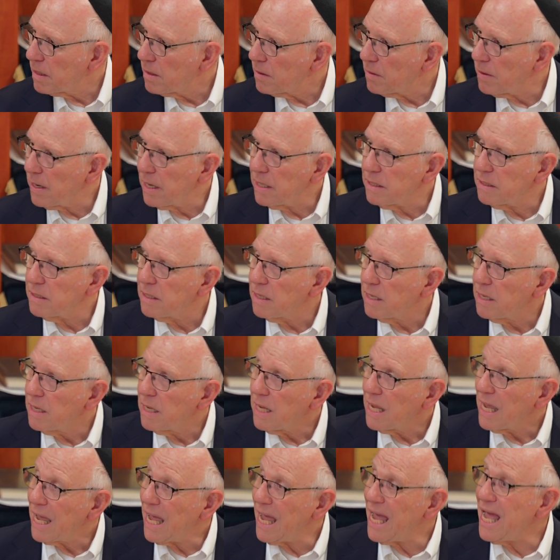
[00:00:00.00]
right?
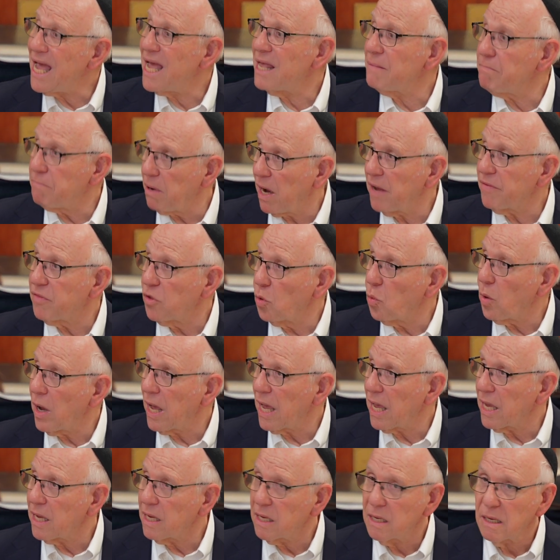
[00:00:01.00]
And, by the
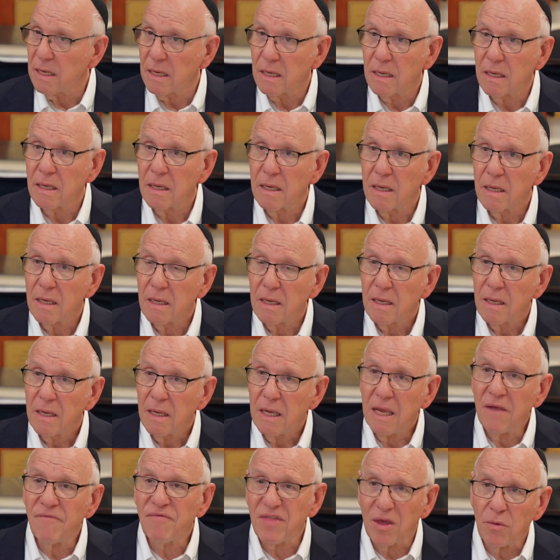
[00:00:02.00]
way,
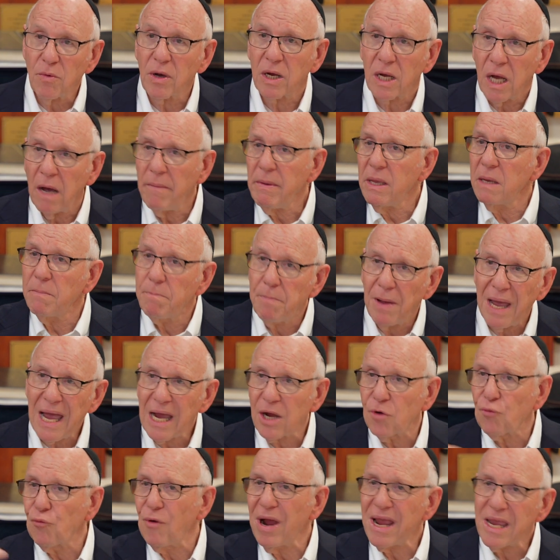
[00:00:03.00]
if they were coming
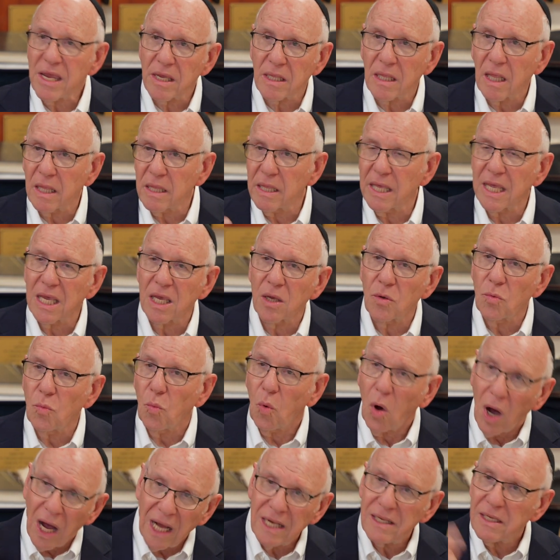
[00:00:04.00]
back regularly,
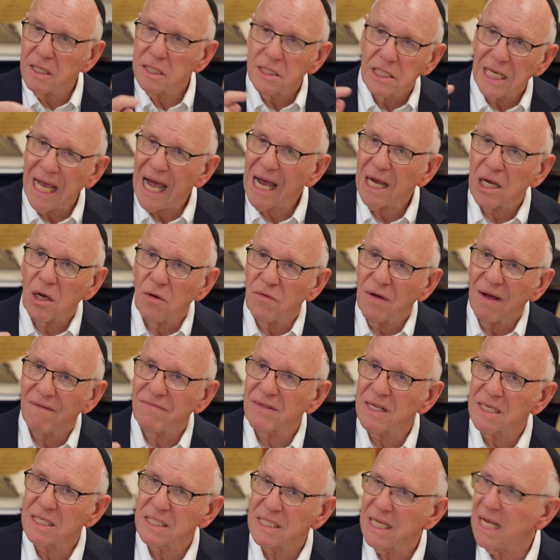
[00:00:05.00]
why does Yaakov have
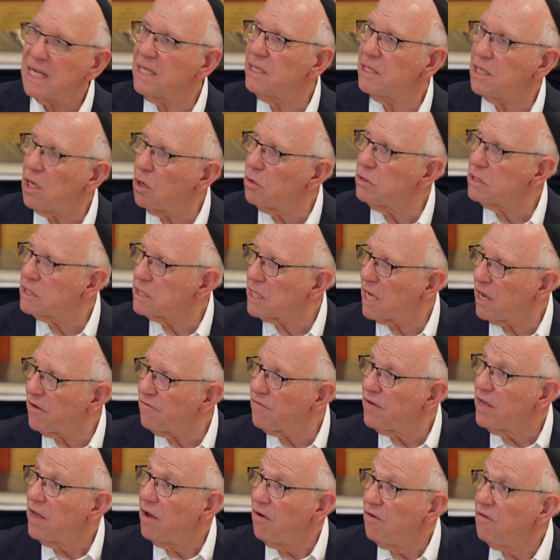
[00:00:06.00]
to send Yosef,
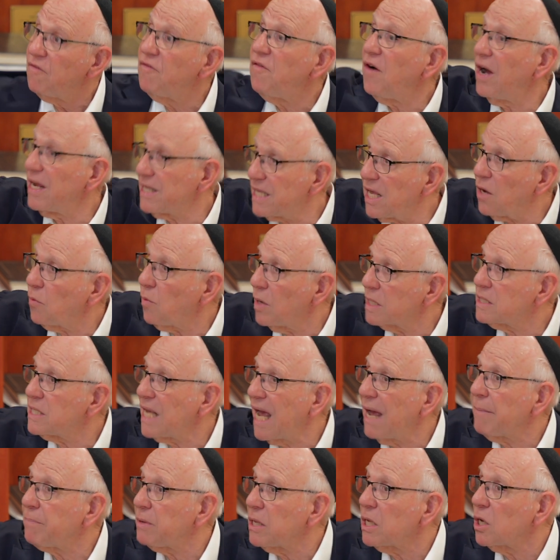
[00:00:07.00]
find out what's
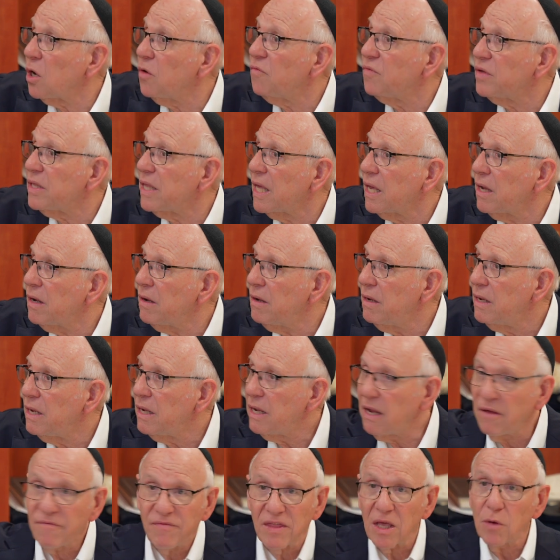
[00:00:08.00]
happening over there,
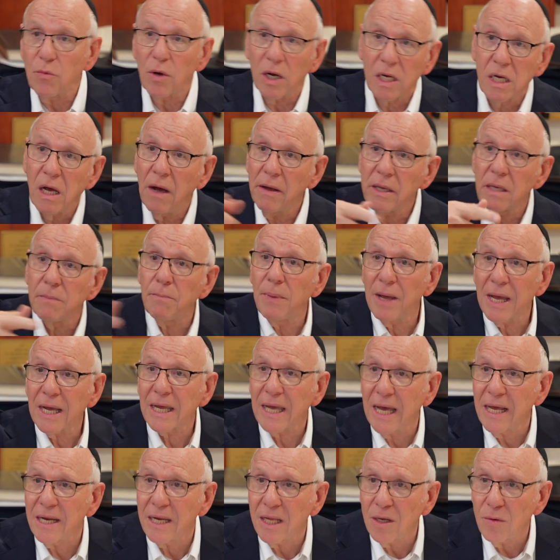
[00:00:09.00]
if they were coming back
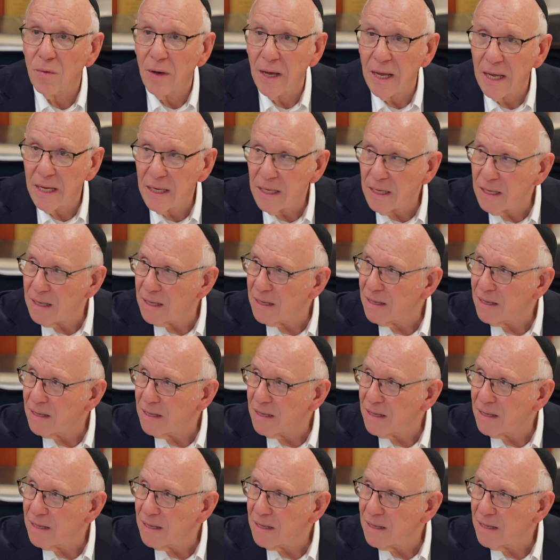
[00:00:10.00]
anyway?